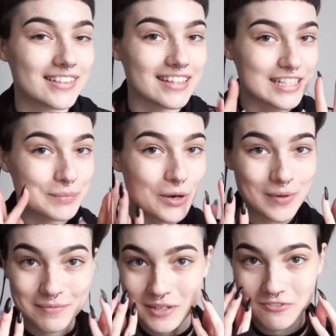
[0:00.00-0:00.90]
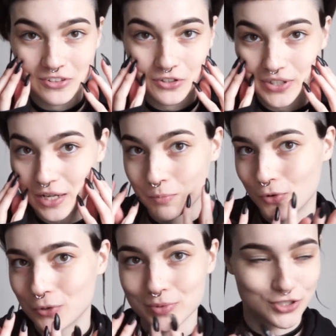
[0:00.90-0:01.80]
they somehow make me feel like
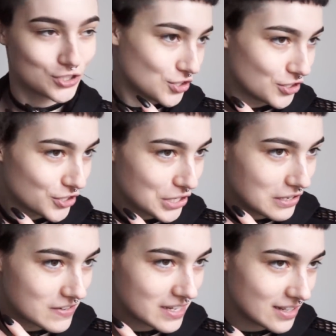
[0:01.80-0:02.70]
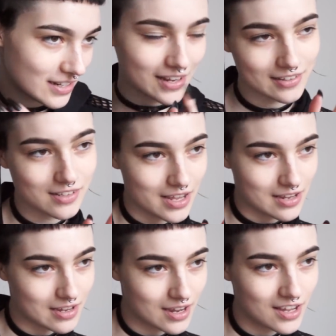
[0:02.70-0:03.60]
more mature even, and
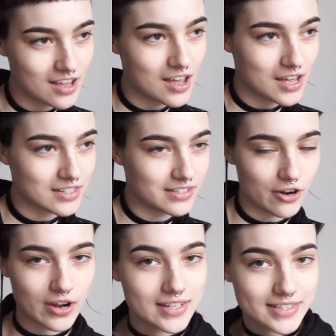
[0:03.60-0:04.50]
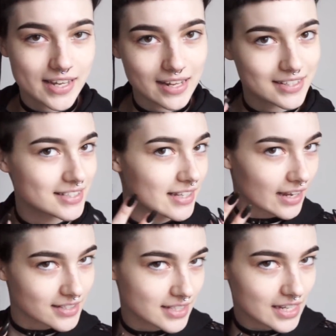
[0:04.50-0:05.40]
like, dare I say,
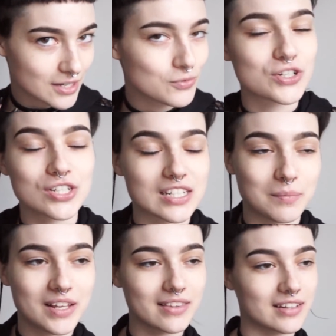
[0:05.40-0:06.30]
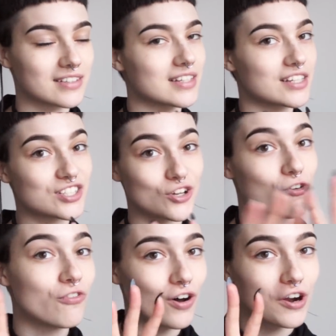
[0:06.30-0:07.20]
sexy, which is something that it's like so
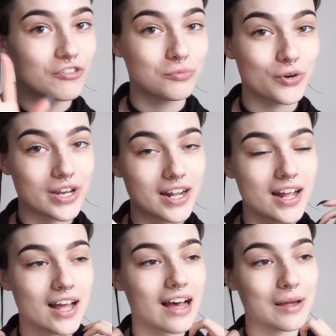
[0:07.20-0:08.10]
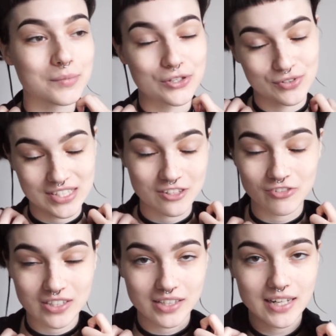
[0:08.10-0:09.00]
far from what I'm used to
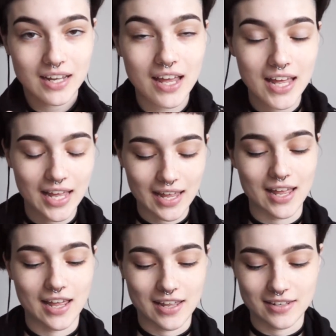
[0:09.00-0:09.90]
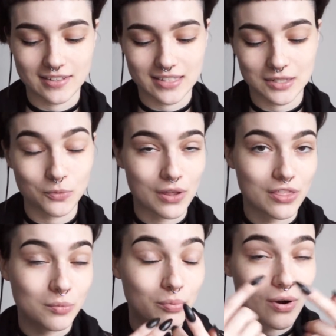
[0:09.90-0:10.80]
feeling. And with
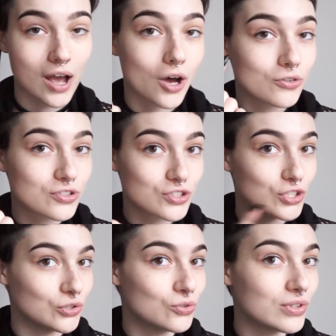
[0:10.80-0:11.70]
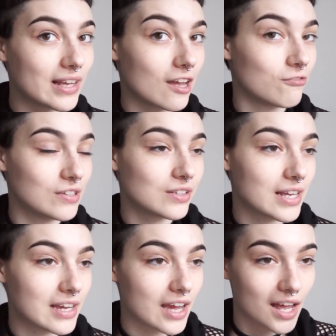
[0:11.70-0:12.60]
the brows too, like I feel
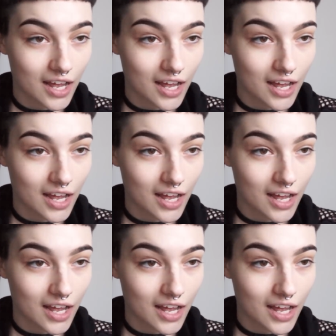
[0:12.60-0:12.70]
like